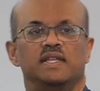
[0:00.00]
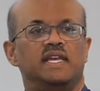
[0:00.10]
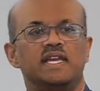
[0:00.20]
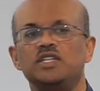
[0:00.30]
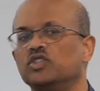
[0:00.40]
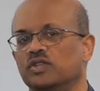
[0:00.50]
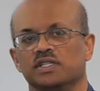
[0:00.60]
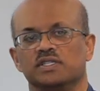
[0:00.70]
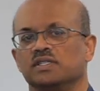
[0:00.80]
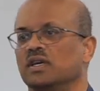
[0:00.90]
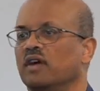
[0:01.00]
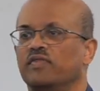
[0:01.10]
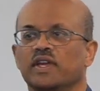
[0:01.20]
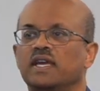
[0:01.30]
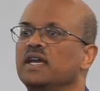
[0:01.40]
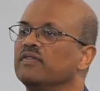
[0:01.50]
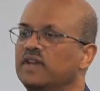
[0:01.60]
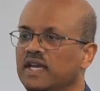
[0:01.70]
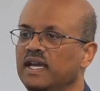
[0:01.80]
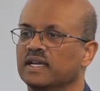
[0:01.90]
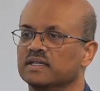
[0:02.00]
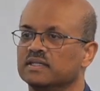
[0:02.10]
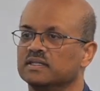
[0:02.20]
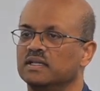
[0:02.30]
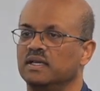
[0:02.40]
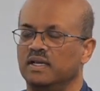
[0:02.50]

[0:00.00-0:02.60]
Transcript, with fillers: the interests of the King of Kings